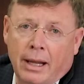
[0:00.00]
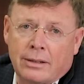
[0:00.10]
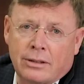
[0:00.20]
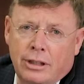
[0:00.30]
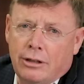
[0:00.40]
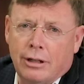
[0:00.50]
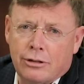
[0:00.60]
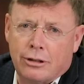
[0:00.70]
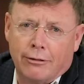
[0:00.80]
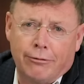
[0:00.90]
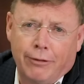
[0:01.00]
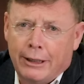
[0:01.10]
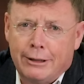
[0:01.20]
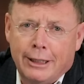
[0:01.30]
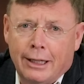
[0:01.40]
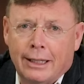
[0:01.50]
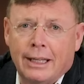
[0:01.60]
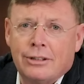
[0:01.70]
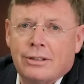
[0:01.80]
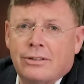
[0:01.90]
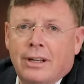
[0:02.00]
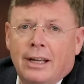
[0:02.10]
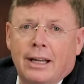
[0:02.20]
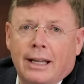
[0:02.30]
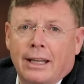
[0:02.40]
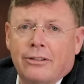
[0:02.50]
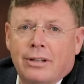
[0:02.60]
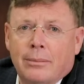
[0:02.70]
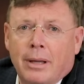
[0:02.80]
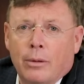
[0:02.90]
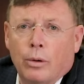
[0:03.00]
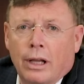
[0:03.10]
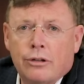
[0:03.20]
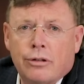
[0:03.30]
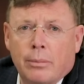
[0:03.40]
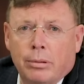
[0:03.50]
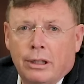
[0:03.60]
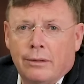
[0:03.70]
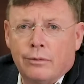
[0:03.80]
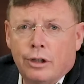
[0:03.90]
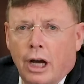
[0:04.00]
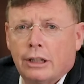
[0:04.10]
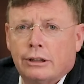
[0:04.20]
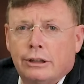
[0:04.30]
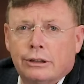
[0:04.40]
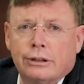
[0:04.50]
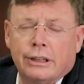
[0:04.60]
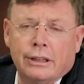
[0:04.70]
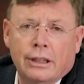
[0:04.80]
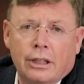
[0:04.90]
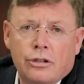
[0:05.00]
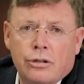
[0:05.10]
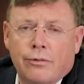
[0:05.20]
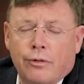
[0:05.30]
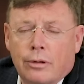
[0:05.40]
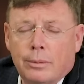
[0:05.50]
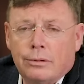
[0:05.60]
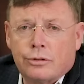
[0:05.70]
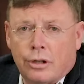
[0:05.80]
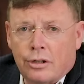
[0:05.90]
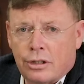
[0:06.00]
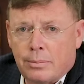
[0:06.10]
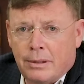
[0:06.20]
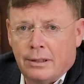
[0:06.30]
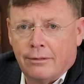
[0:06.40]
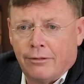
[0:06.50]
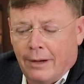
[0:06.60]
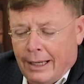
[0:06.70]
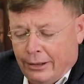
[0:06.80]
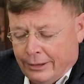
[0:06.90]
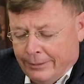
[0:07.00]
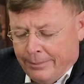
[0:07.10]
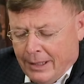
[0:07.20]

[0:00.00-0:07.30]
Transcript: Maddox says he intends to fight the allegations against him and will enter a plea of not guilty should formal charges be filed.